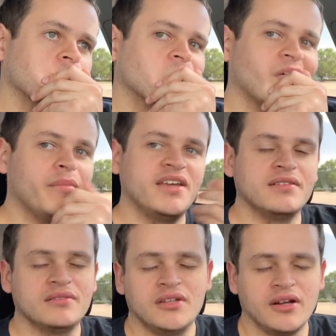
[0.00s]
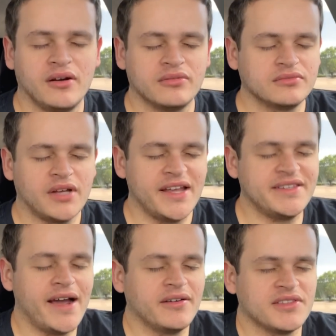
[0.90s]
I mean, you know, I
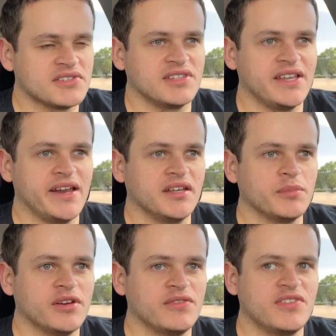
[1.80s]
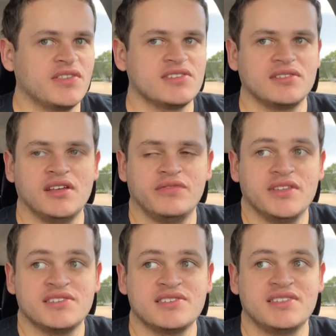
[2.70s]
doubt this is the ending. But if
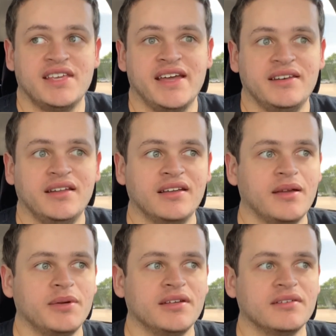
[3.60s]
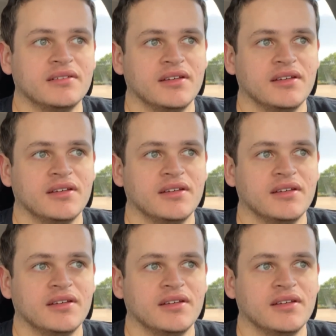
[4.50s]
this is the ending, I mean,